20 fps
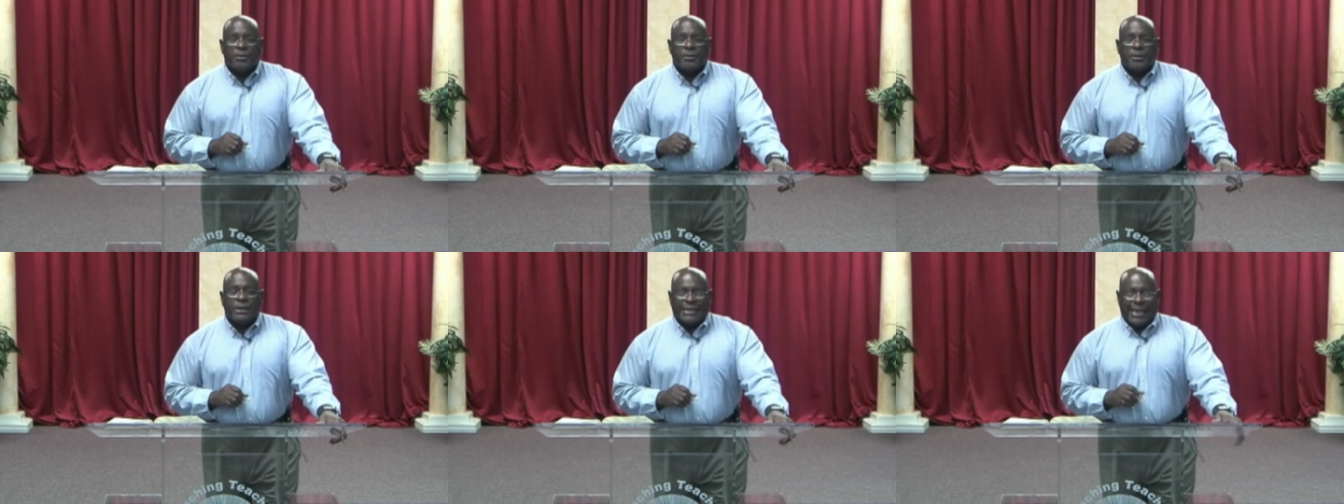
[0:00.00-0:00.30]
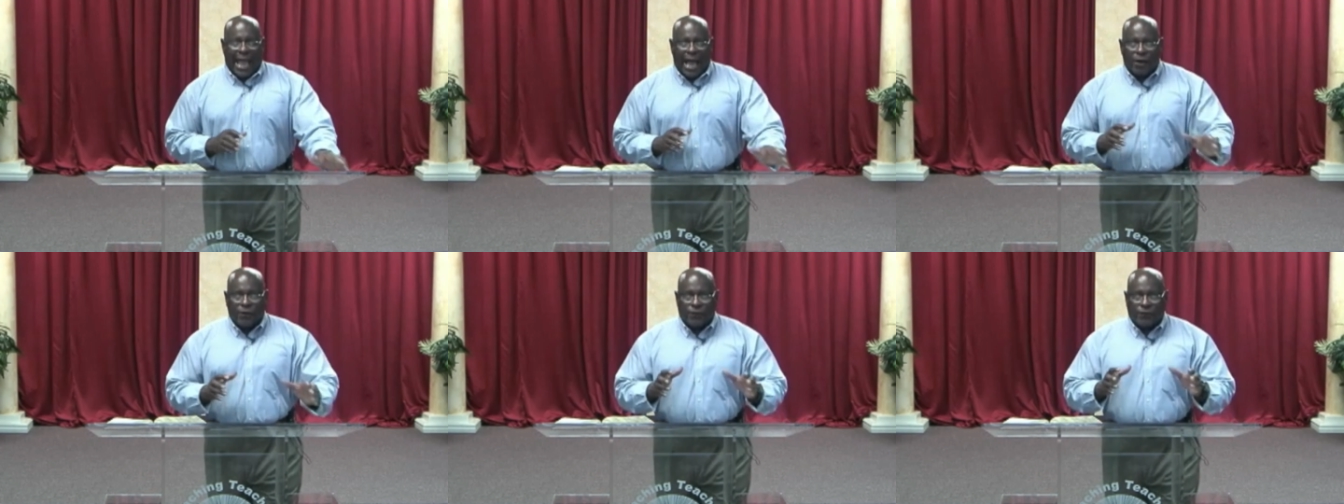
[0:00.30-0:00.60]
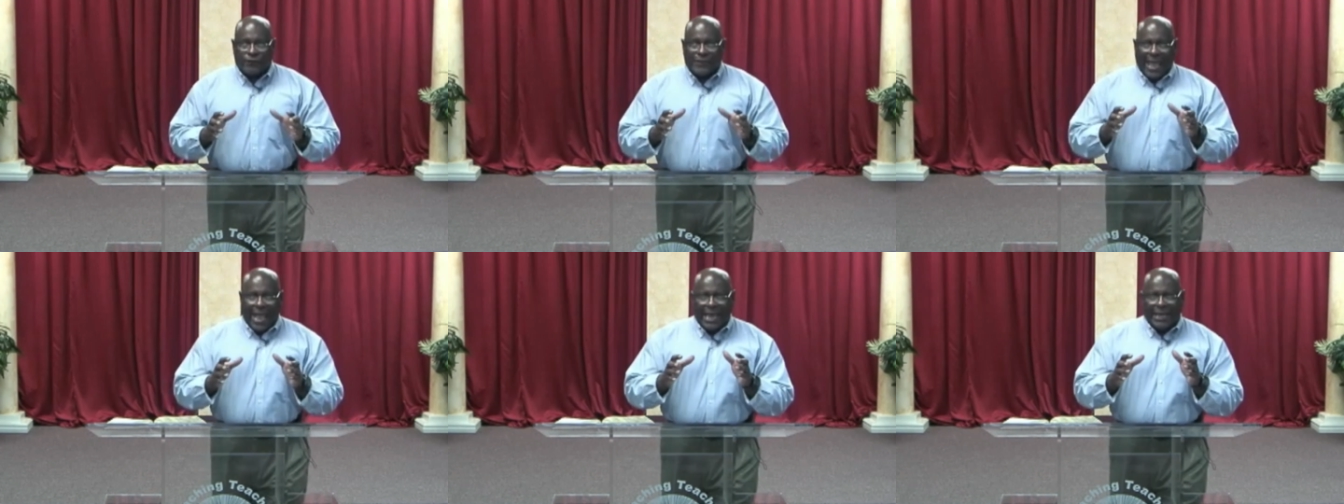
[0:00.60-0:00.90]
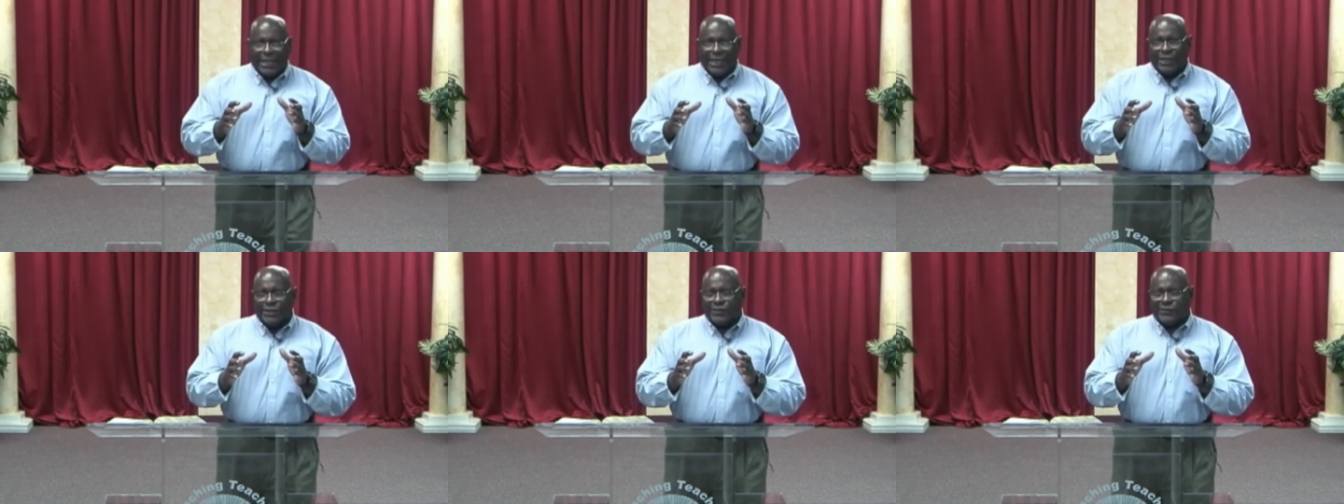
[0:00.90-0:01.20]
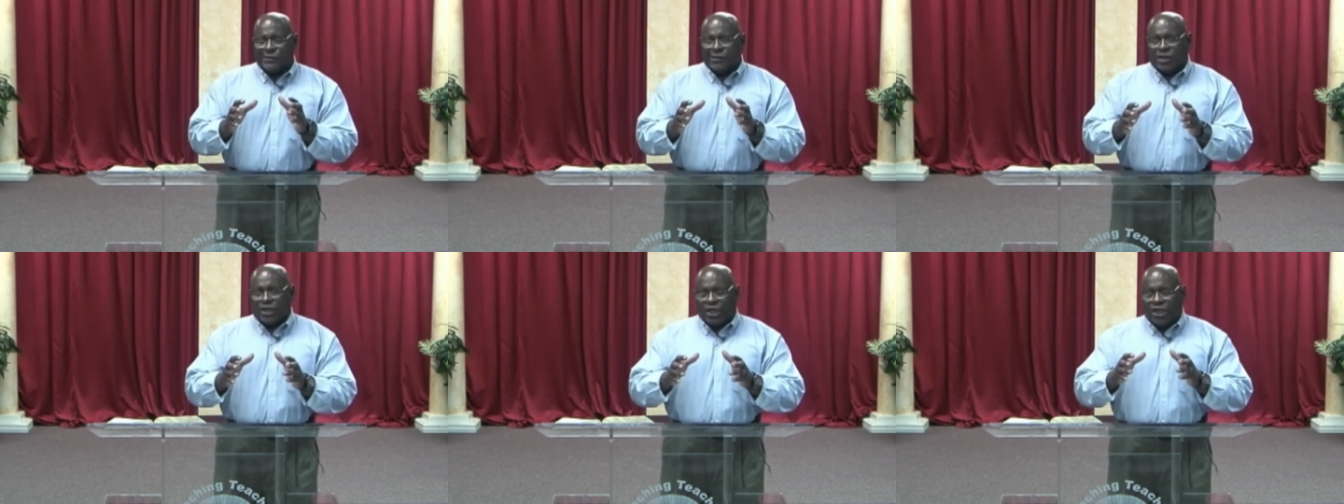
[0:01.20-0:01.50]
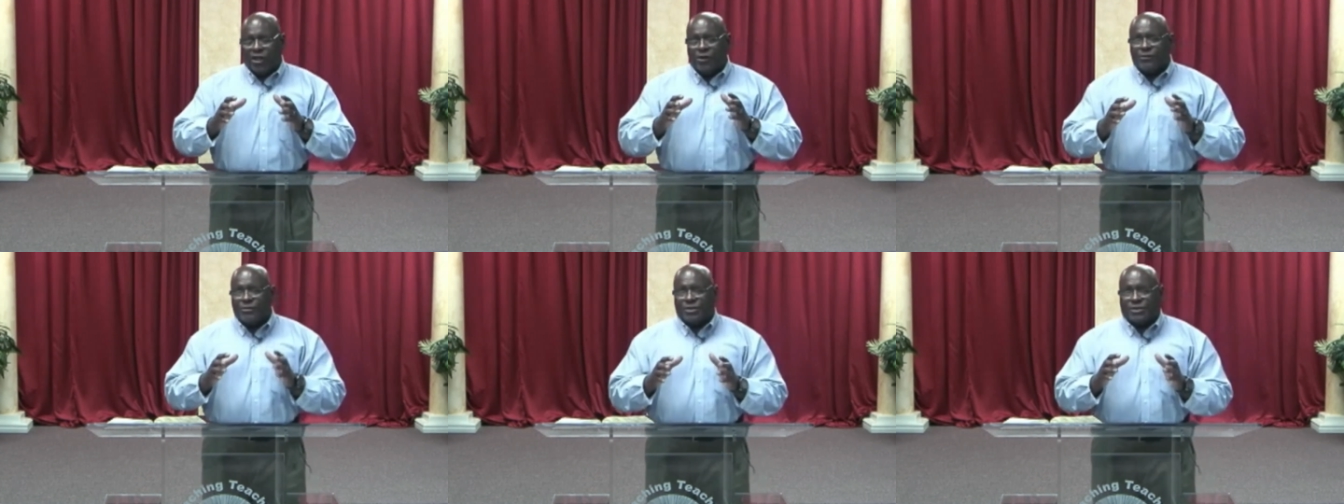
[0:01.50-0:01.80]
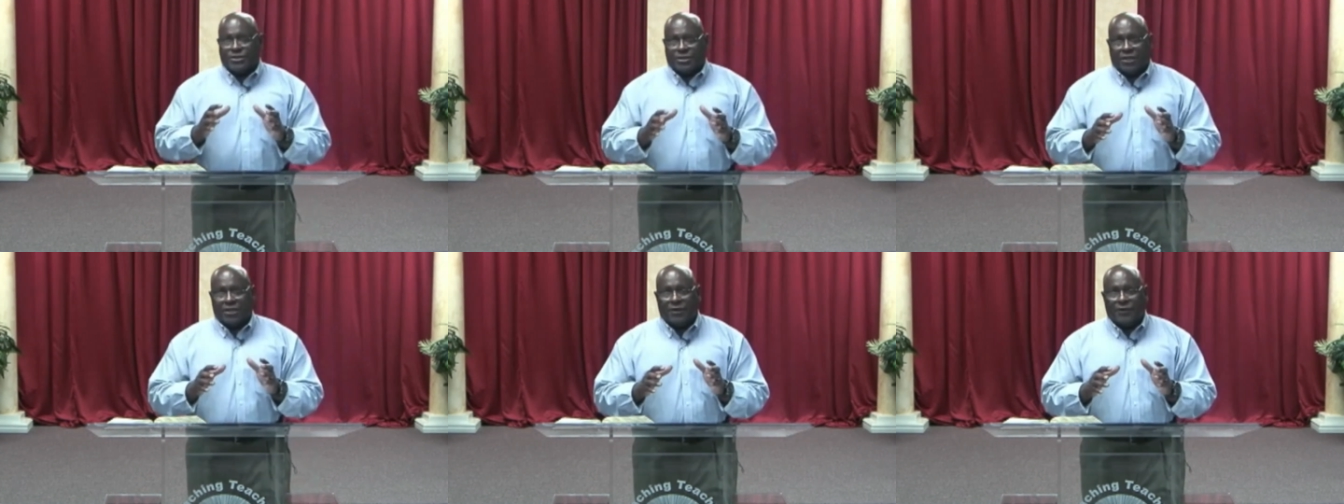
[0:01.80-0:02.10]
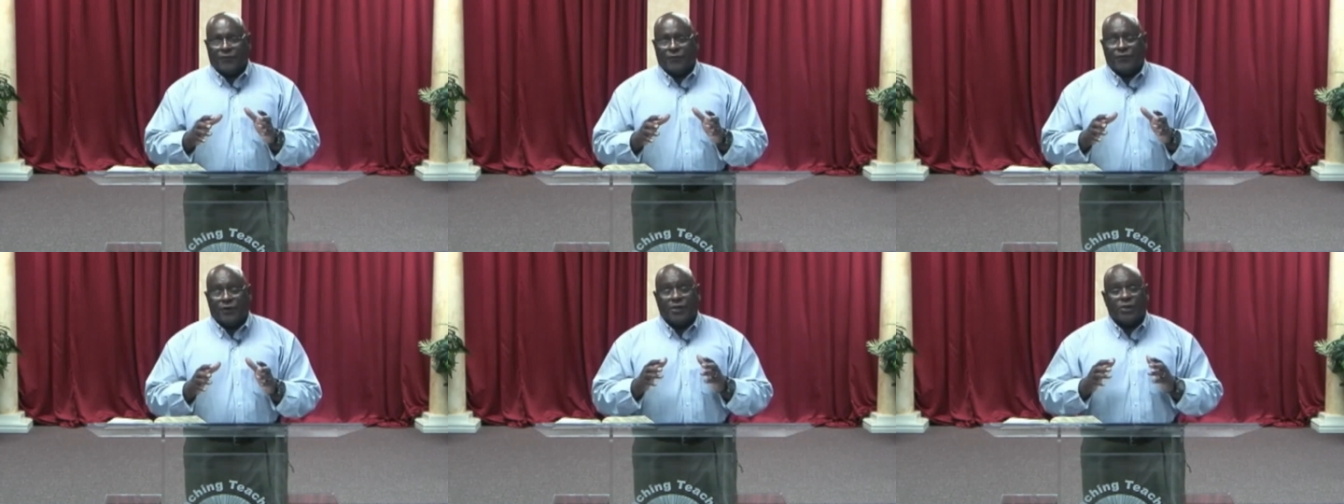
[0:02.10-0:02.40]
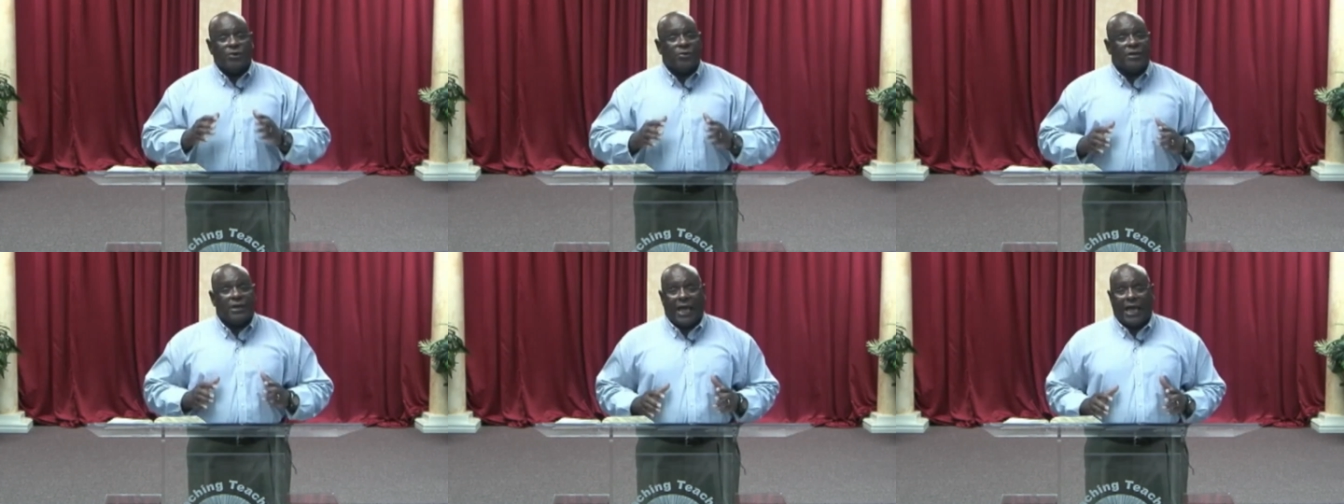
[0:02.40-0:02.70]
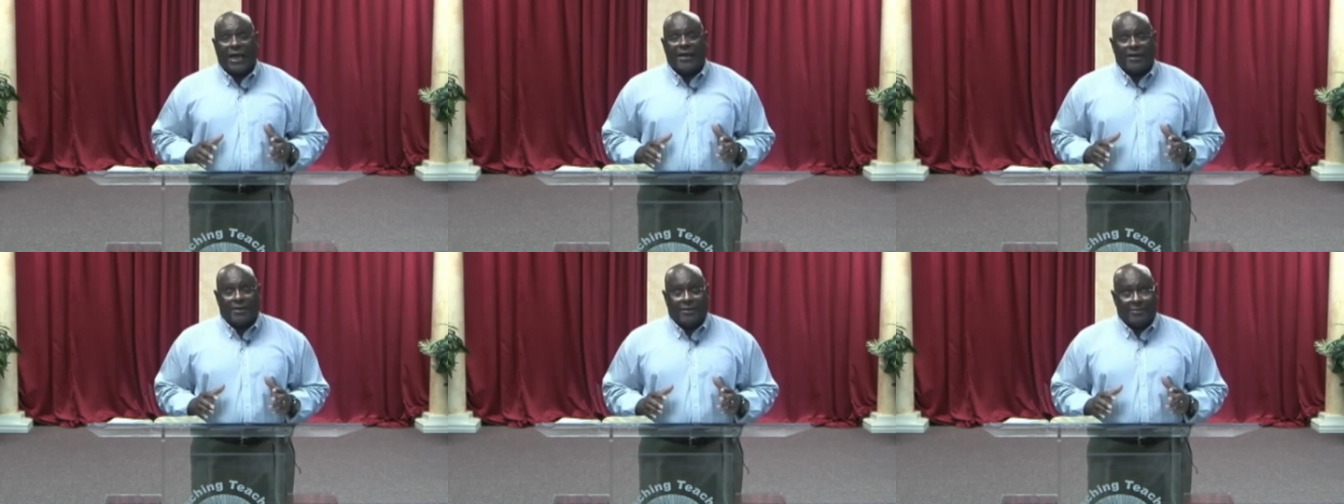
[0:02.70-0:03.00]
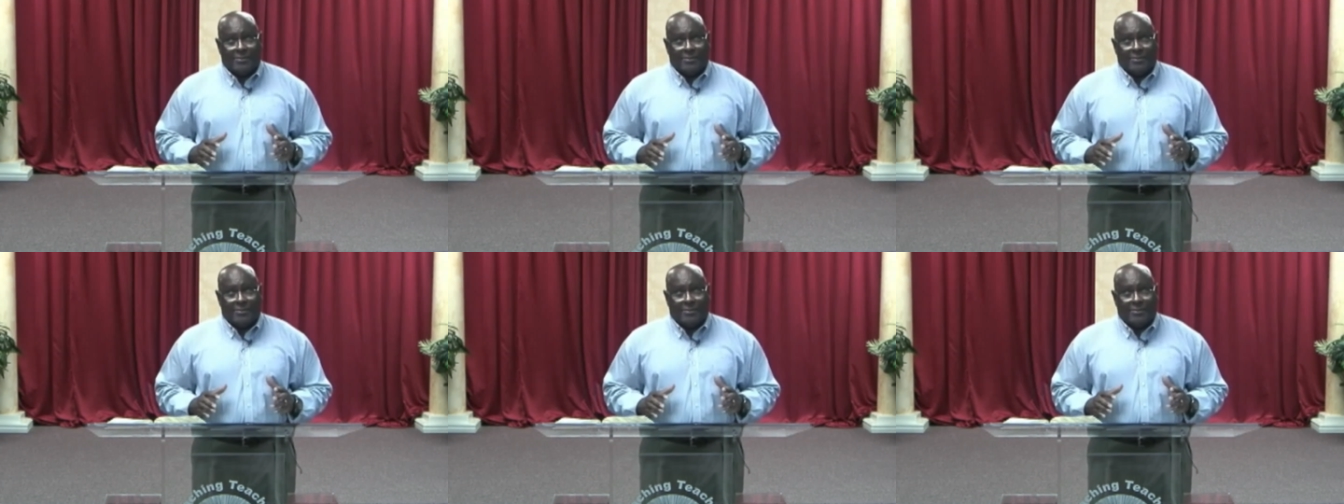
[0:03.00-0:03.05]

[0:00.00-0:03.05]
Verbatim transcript: Now, that is security for you and I